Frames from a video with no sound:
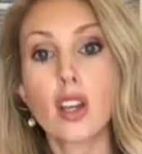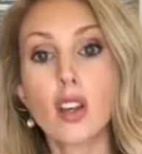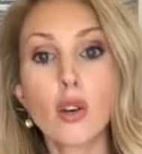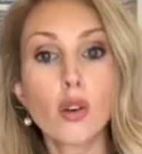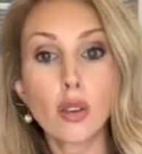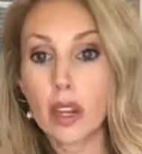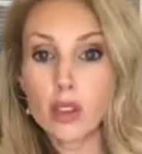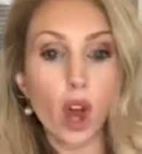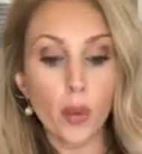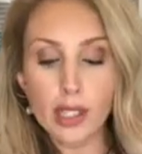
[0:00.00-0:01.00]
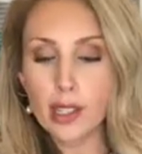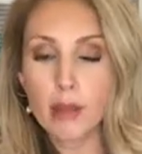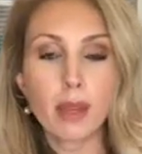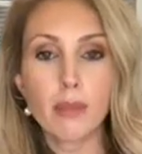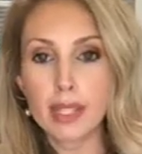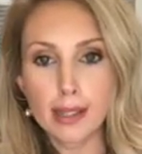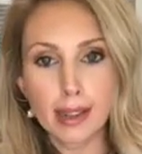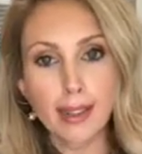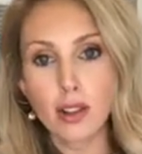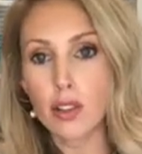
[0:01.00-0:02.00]
There's always going to be
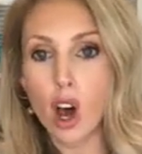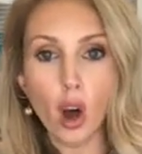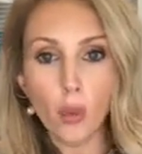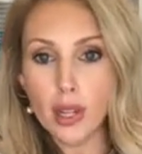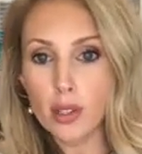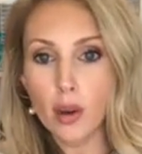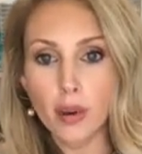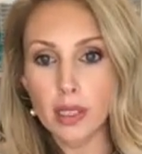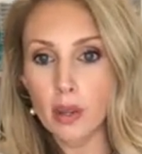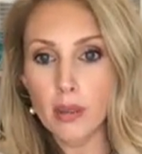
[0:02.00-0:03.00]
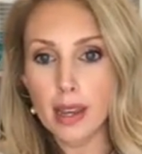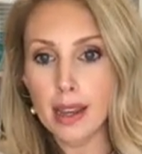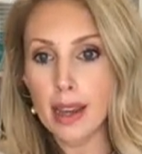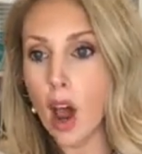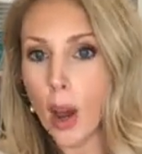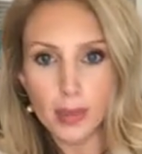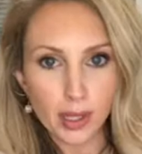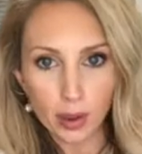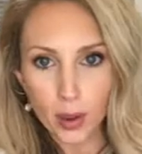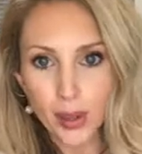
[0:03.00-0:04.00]
busy. There's always going to be
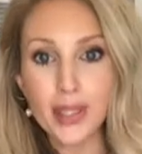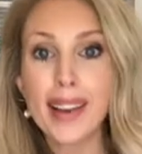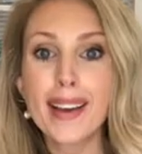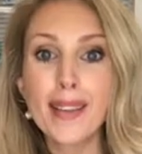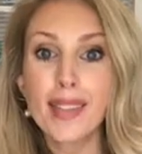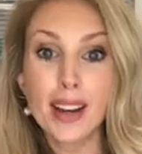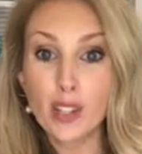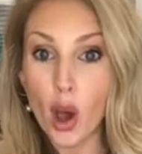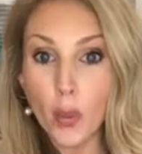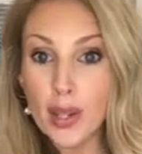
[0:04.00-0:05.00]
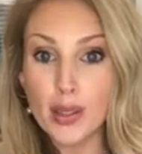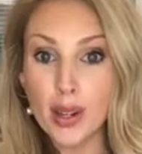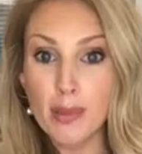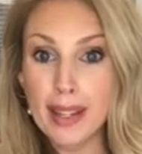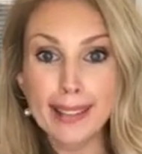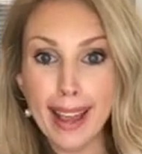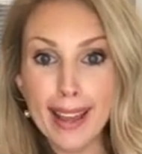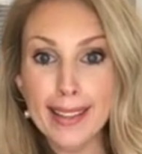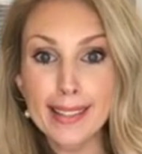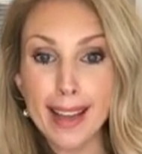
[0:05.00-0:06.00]
obstacles. There's always going to be
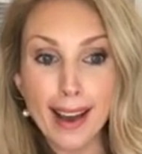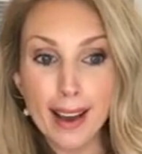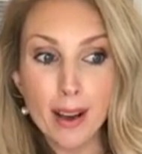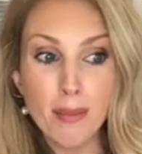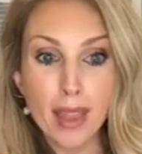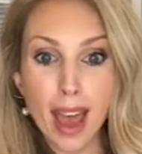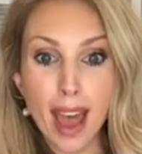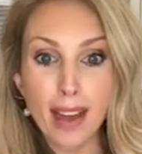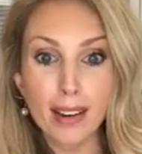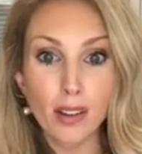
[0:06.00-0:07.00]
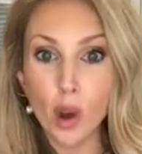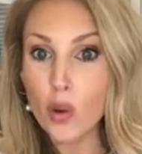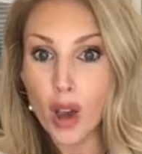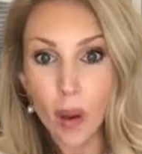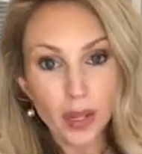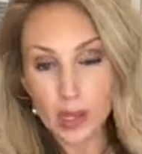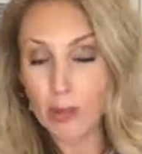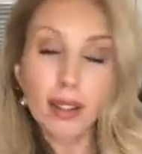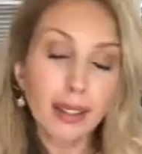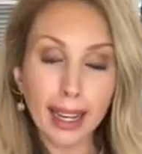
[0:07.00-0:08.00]
days that don't go as
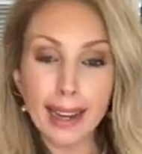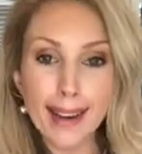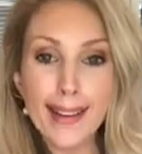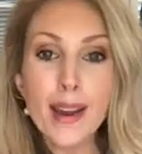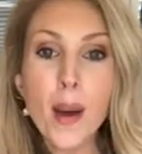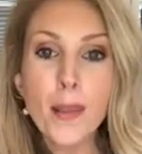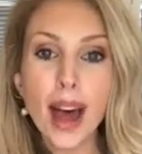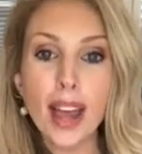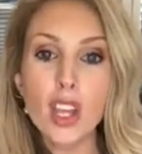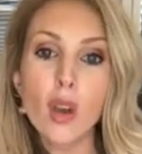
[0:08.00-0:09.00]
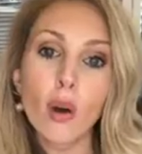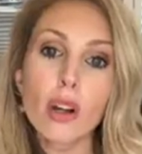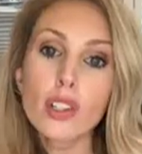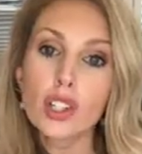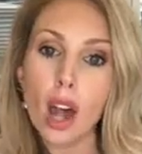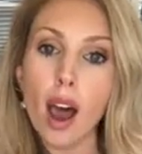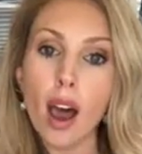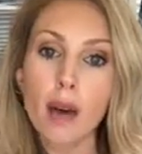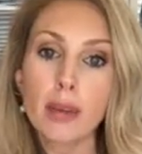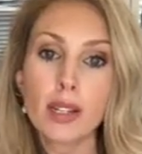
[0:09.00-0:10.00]
planned, but your
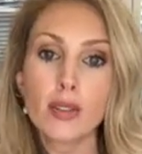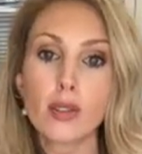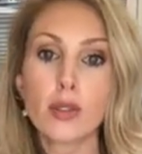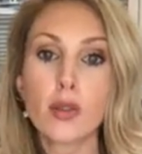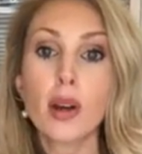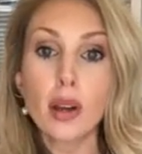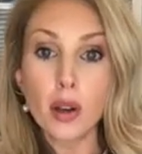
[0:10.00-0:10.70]
job is to